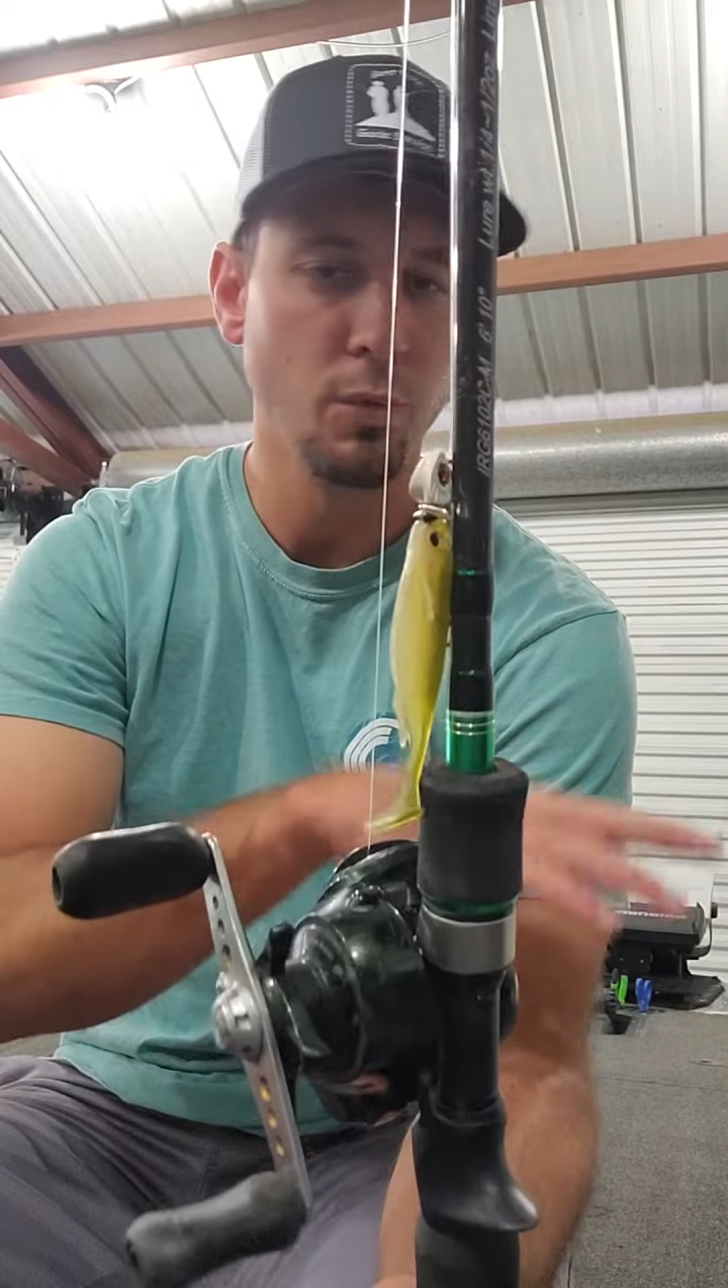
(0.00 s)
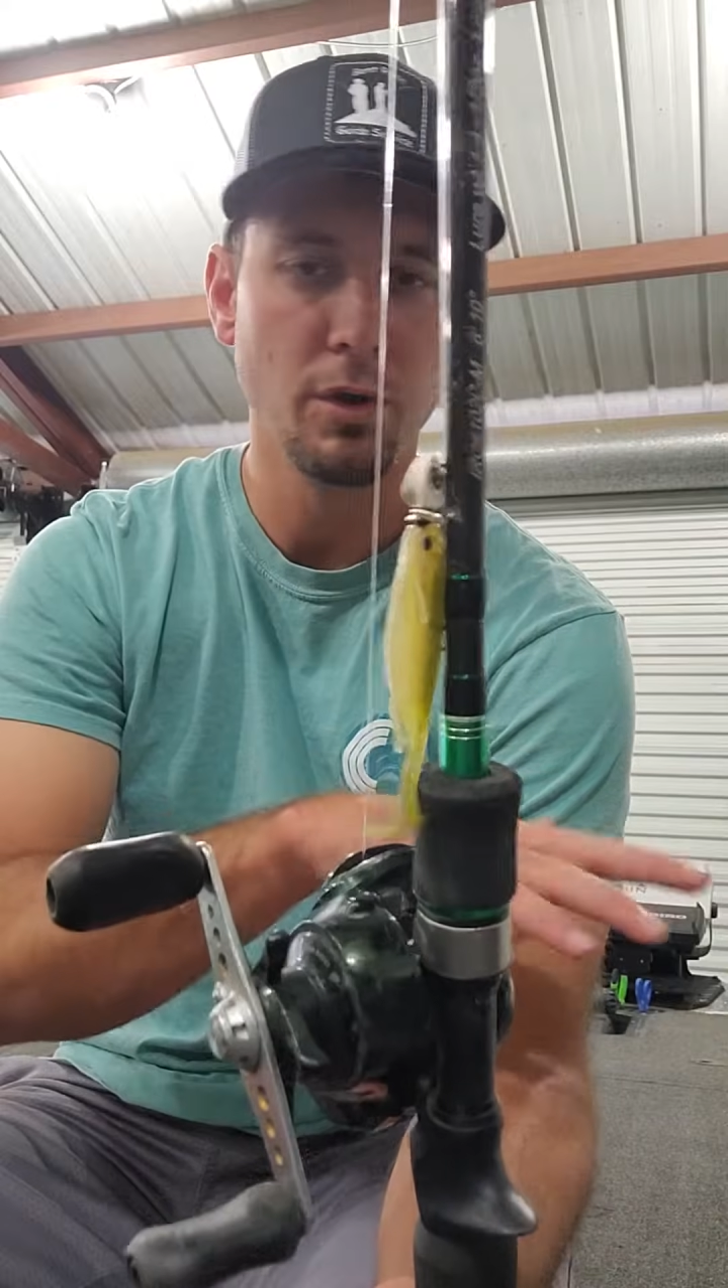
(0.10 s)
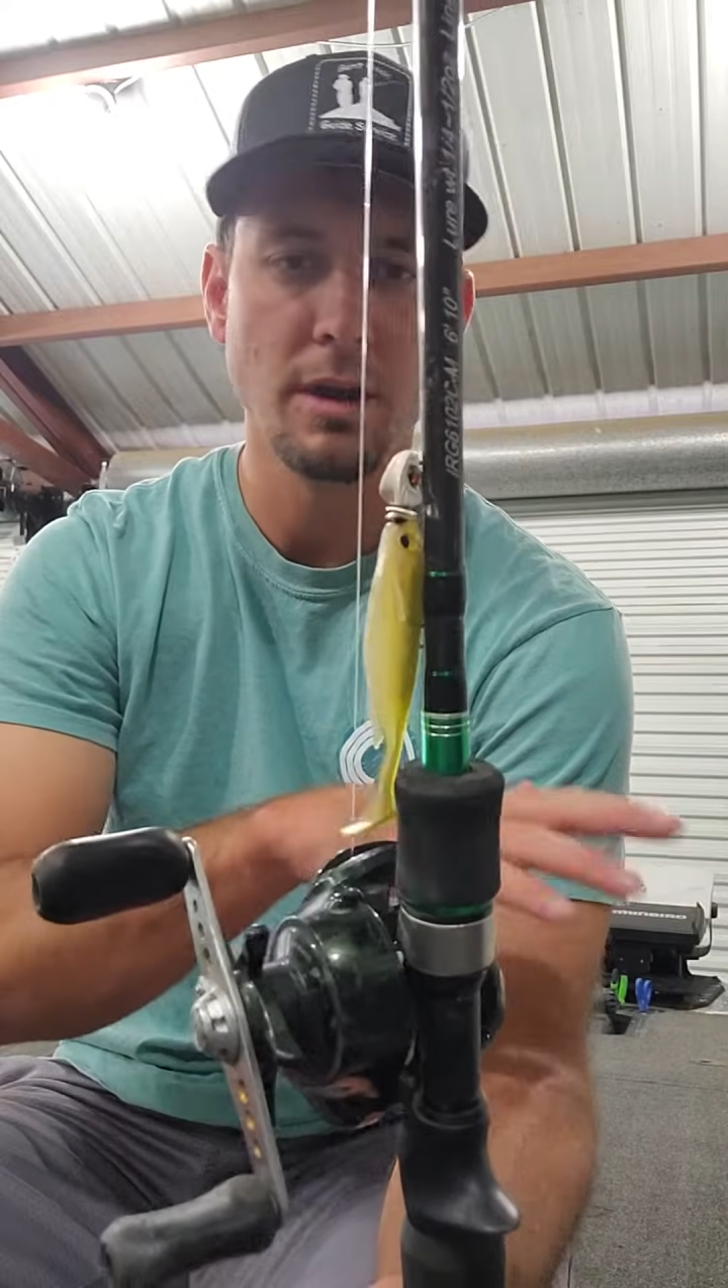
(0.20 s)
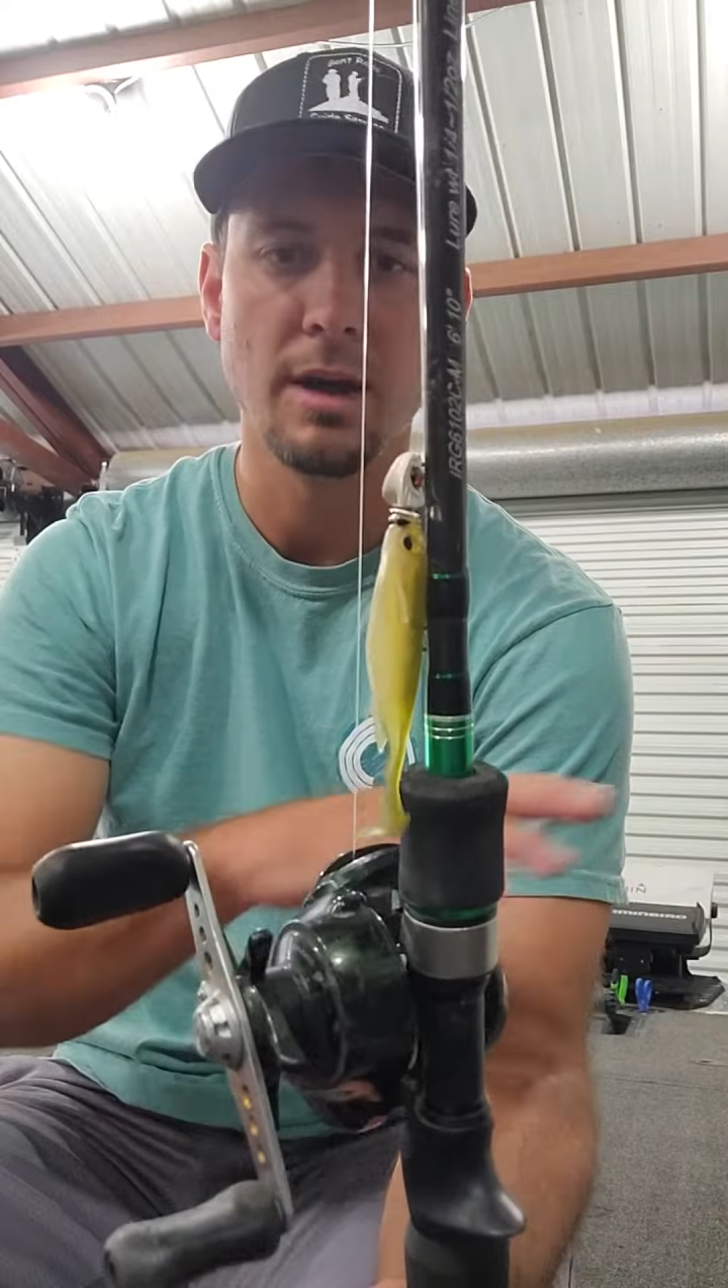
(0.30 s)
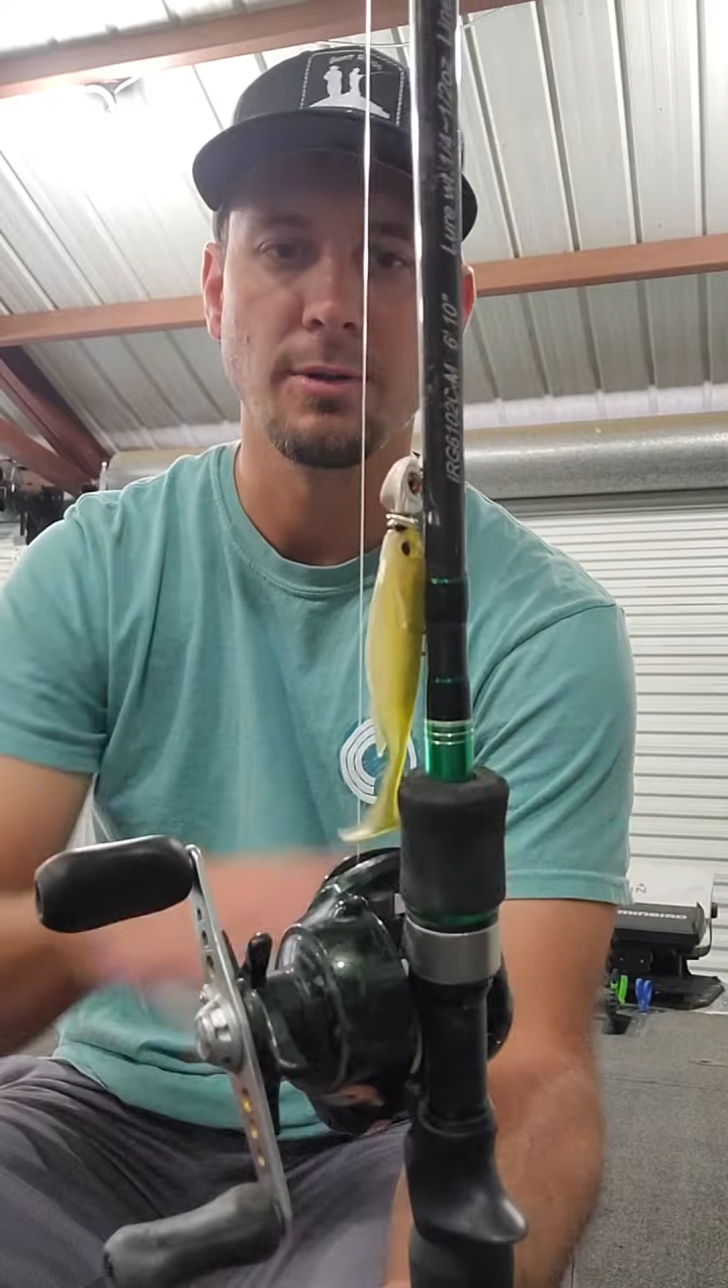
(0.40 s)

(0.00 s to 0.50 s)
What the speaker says: will not